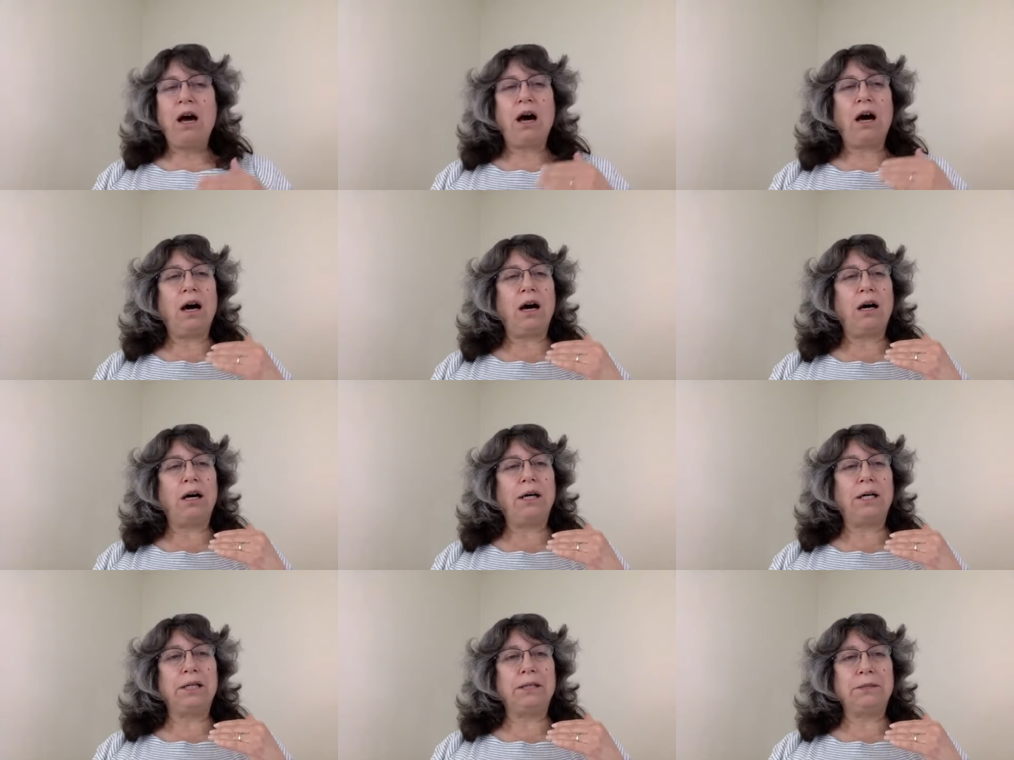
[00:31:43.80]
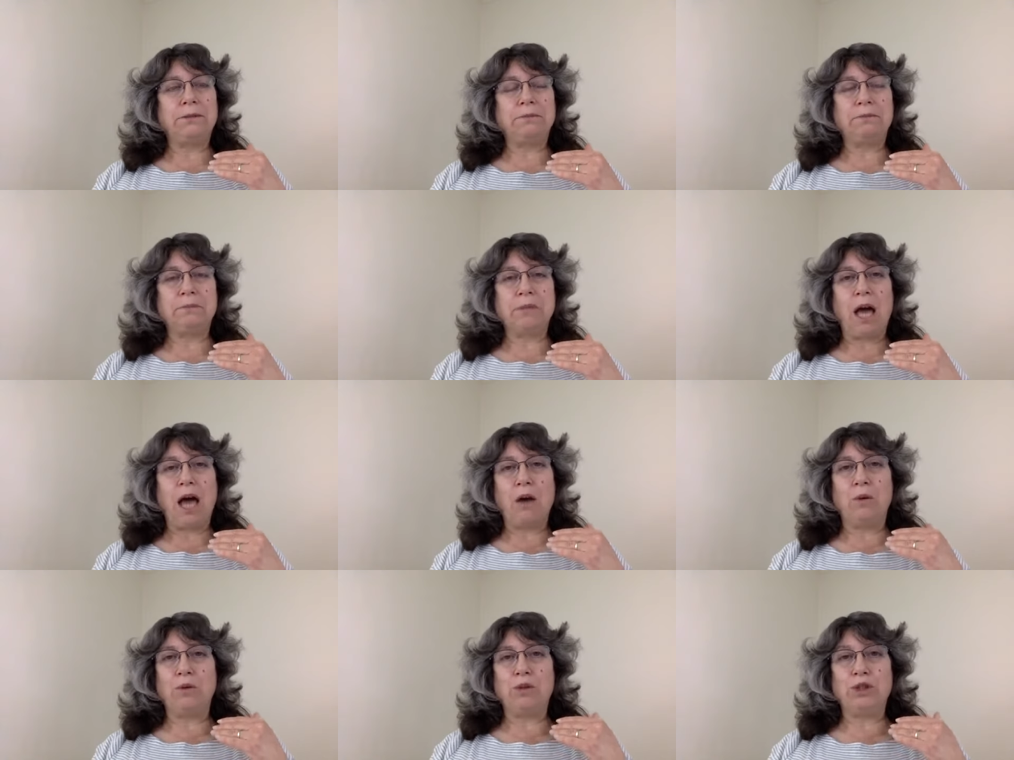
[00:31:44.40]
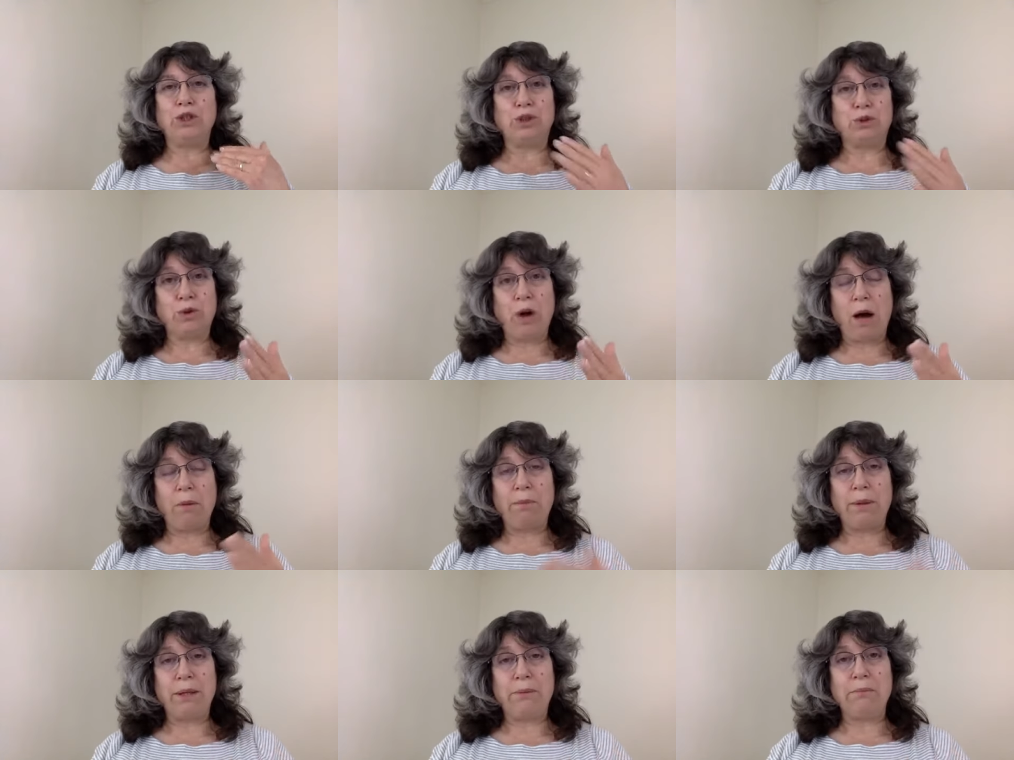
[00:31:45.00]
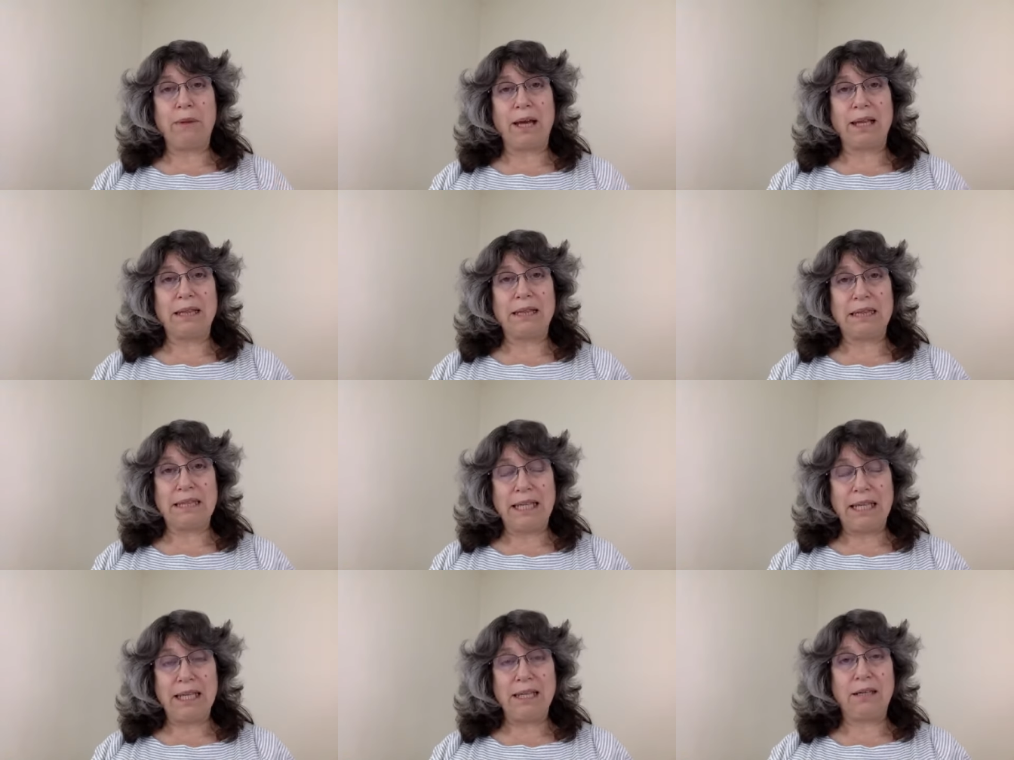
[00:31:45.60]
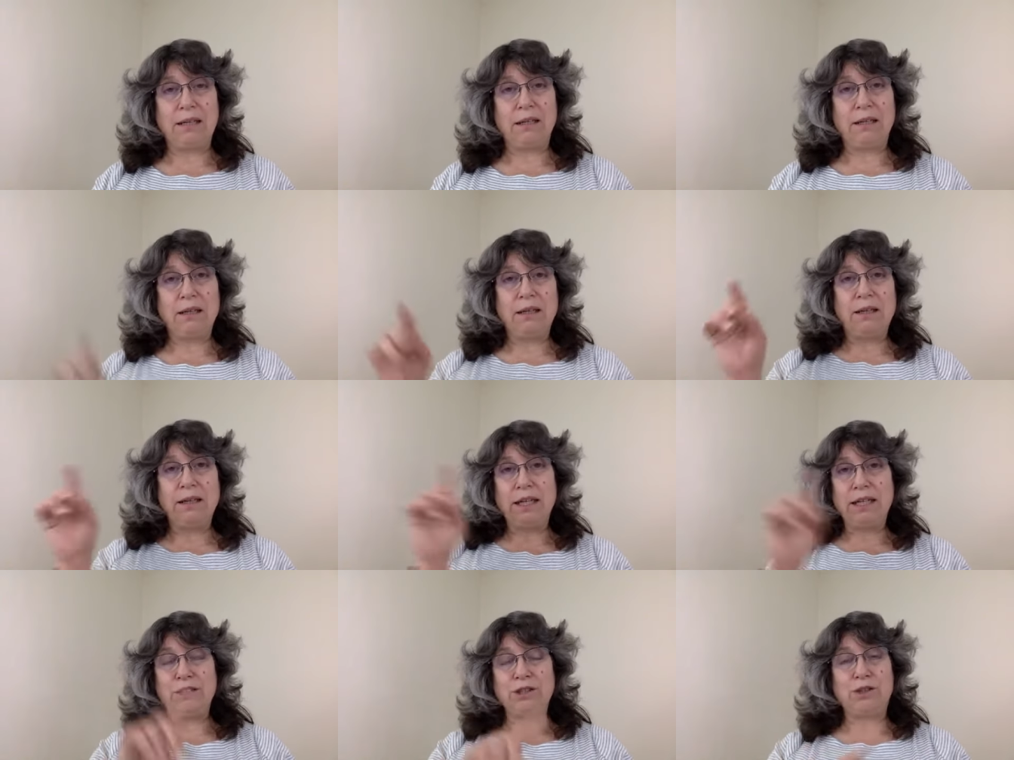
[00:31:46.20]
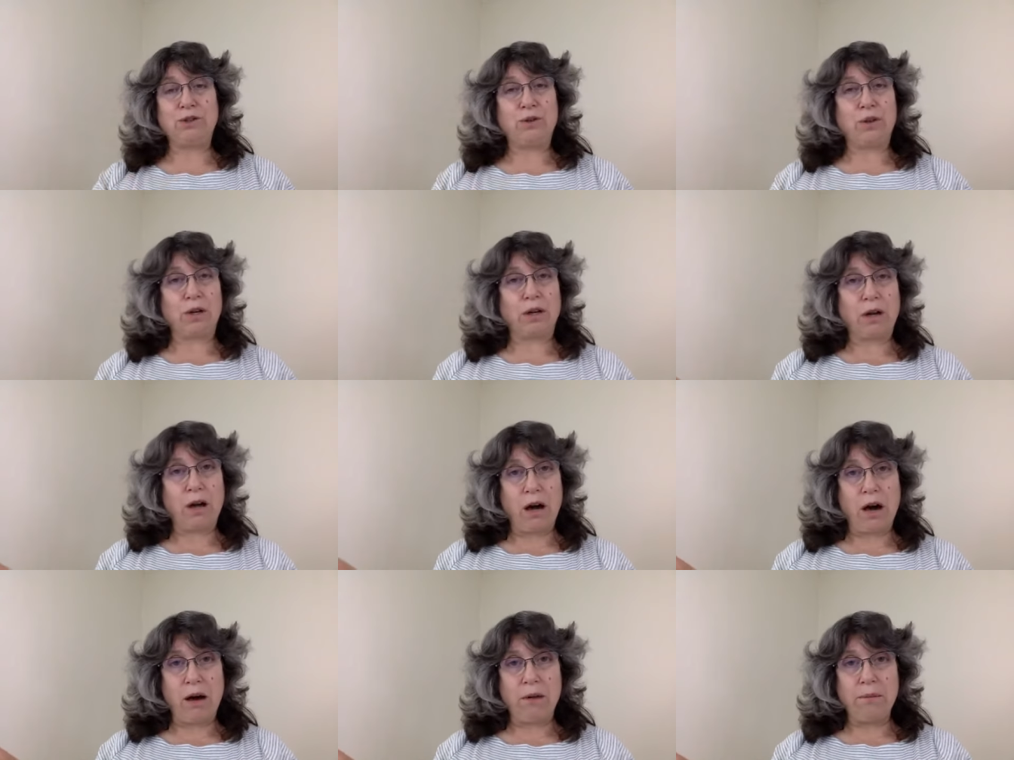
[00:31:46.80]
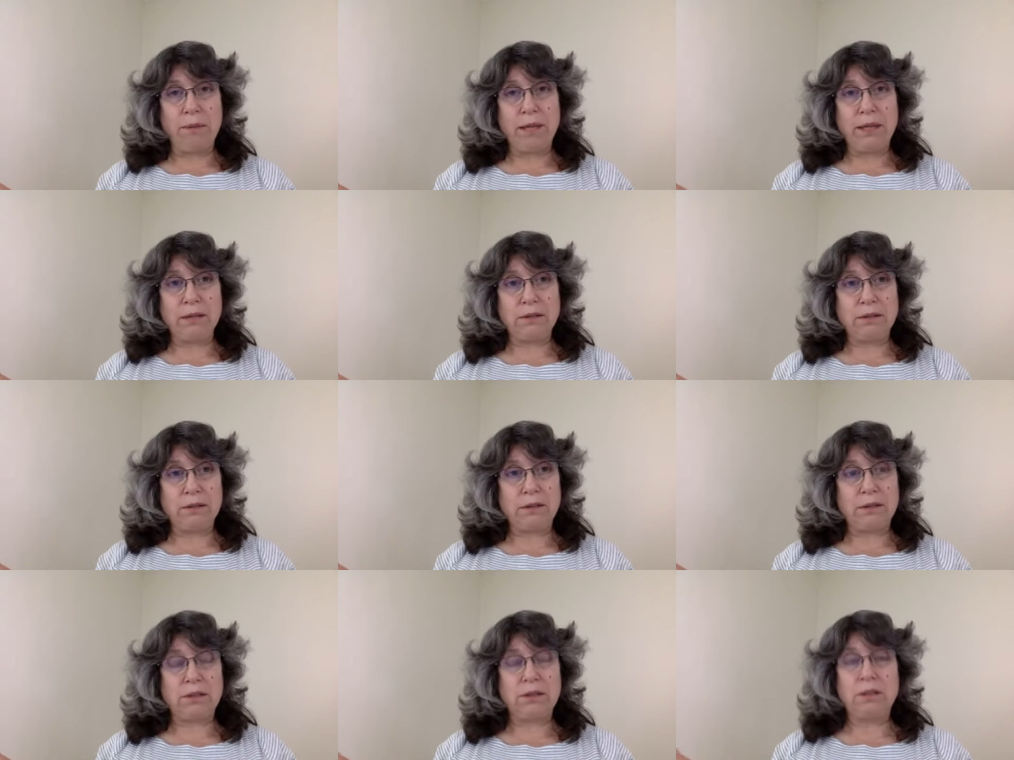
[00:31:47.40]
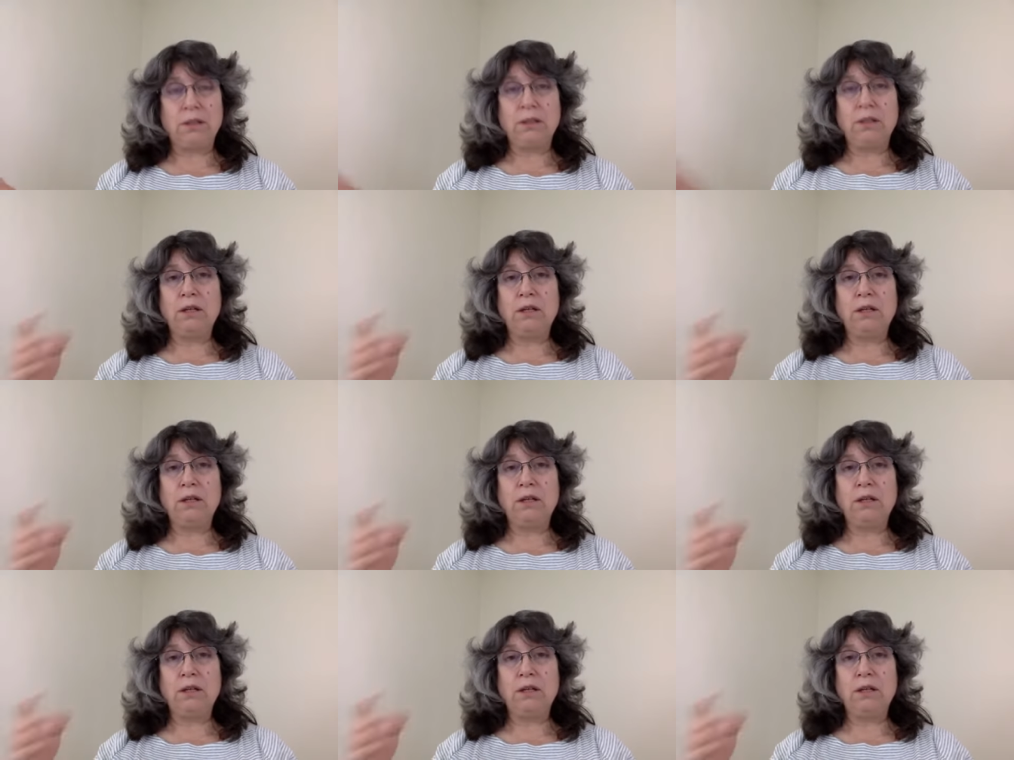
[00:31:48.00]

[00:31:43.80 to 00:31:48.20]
um, I will drop in my link into the comments